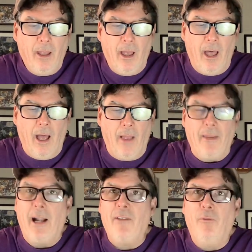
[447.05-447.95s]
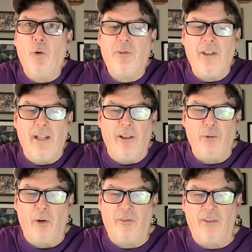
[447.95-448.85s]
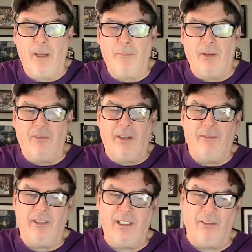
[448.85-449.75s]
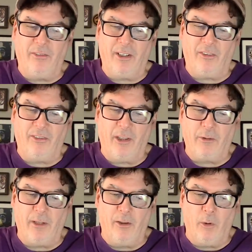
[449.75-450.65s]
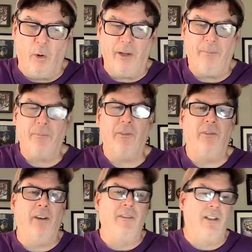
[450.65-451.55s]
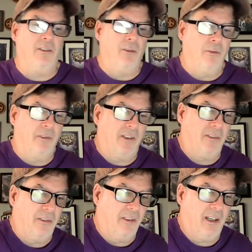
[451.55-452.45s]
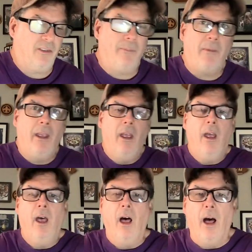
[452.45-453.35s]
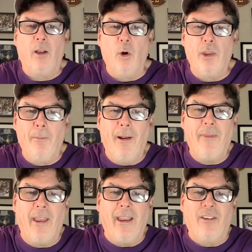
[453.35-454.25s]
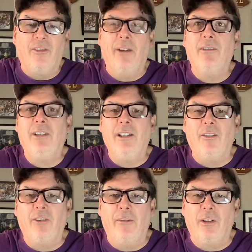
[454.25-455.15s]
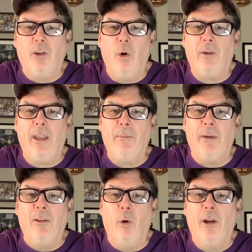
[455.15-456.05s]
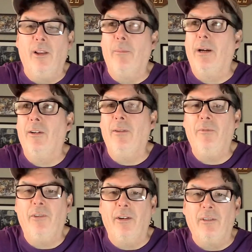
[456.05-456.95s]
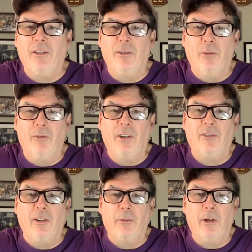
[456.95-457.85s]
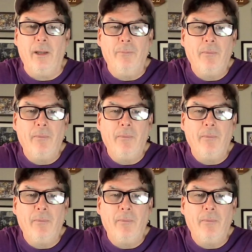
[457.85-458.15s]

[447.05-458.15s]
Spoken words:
9-14, Illinois State beat 17-6 Southern Illinois 72-66. Going to Monday, 17-7, Colgate beat Loyola Maryland 72-63.